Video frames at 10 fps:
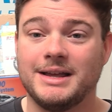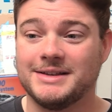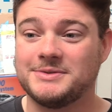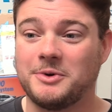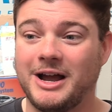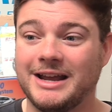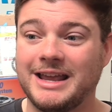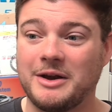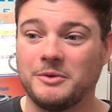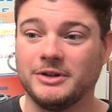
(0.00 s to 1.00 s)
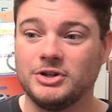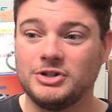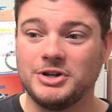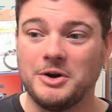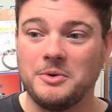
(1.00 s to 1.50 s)
That's why I can't really
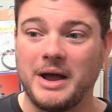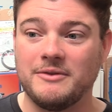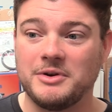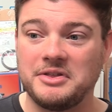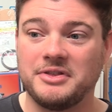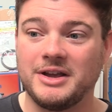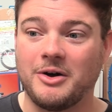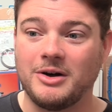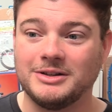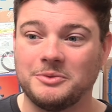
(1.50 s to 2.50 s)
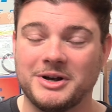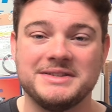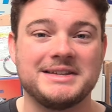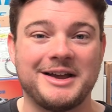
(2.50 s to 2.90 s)
show everything all at once.